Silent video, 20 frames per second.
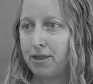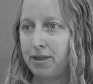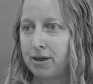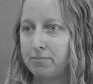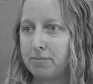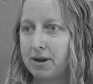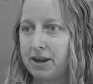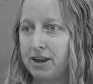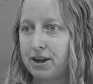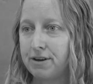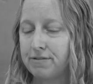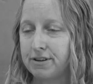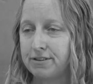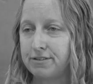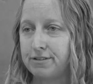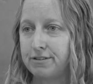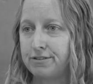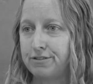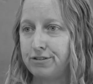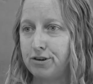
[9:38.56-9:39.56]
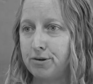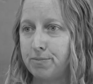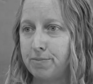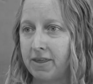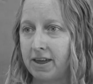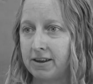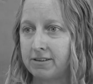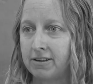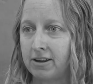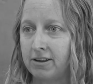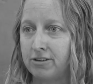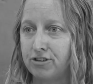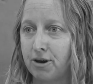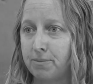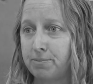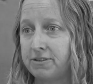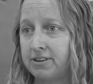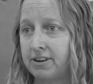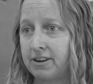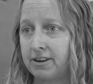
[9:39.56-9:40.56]
think many of us assume that
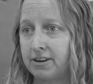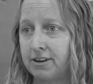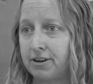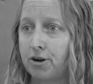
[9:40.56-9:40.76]
adopting a